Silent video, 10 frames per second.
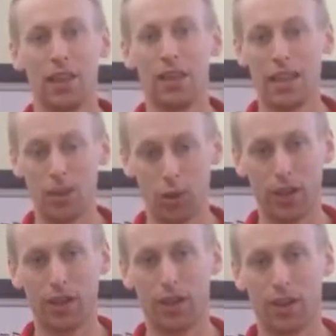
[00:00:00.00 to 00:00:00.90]
They go
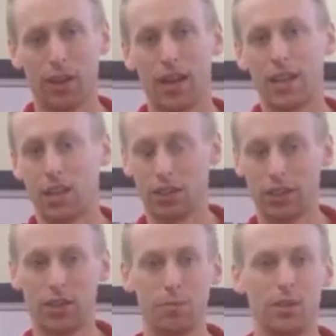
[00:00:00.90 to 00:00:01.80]
in there and they
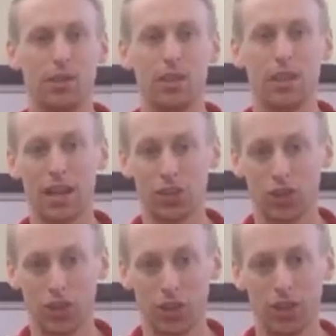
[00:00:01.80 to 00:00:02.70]
clean up your teeth
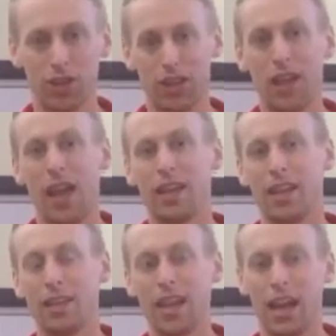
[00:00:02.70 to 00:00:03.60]
extra good,
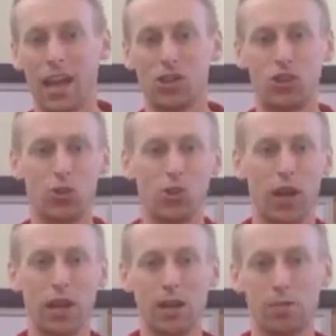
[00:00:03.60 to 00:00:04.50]
and then they hand you
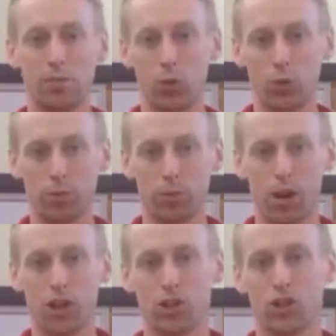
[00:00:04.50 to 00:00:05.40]
a
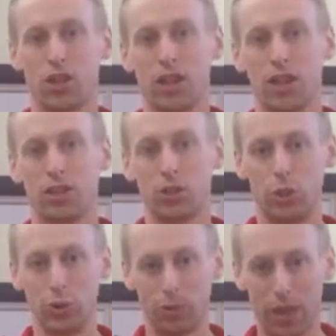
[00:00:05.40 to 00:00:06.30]
toothbrush,
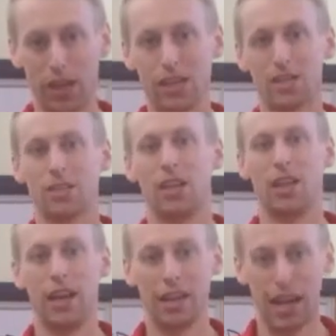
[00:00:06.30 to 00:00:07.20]
toothpaste,
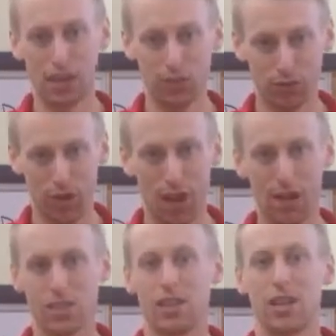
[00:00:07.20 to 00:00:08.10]
and they hand you
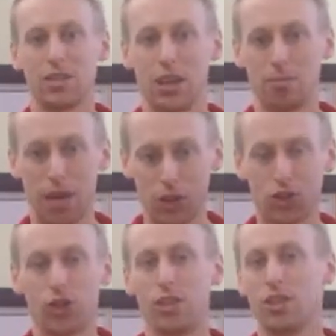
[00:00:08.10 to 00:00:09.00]
floss, and they say, make
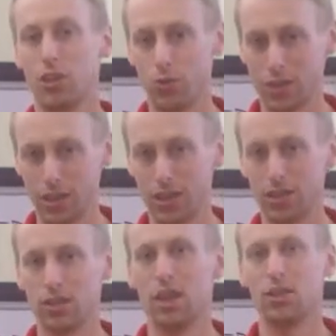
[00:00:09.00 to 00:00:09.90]
sure you use
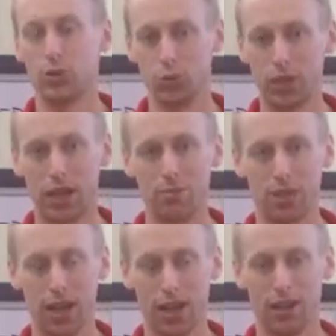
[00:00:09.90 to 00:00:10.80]
these 2 times
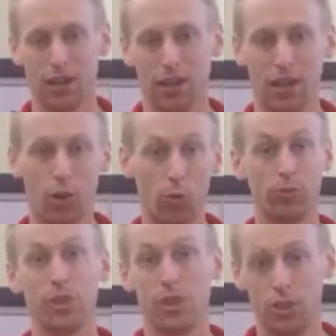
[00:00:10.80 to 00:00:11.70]
a day, and
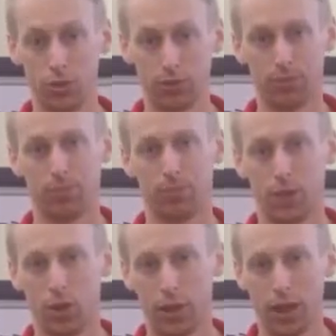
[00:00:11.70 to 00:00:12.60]
hopefully you do,
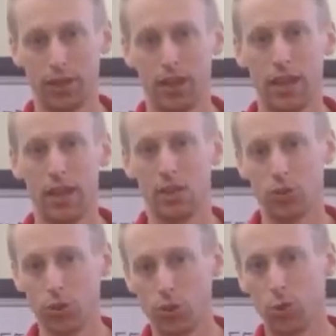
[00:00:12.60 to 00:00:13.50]
okay?
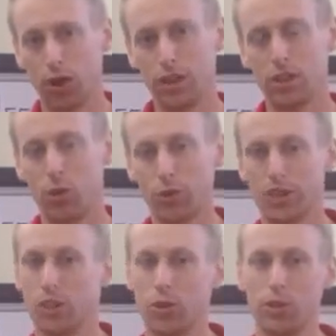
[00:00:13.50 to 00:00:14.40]
So you already know
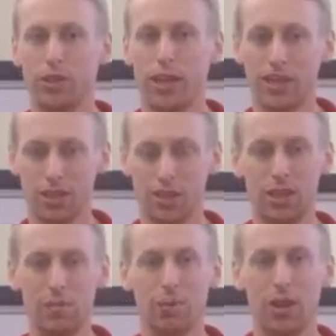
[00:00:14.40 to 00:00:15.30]
to go to a dentist to
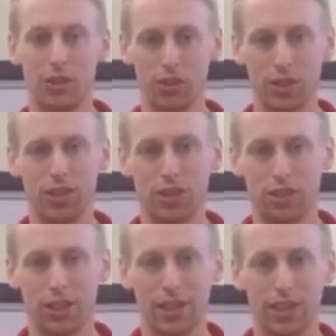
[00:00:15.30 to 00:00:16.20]
keep your teeth
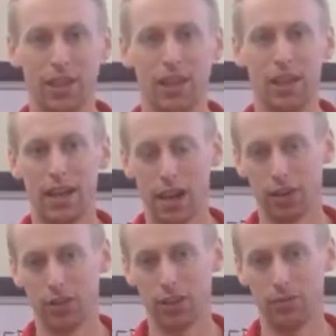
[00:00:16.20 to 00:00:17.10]
clean and
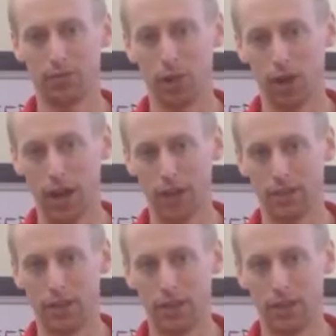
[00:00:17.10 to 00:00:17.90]
healthy, all right?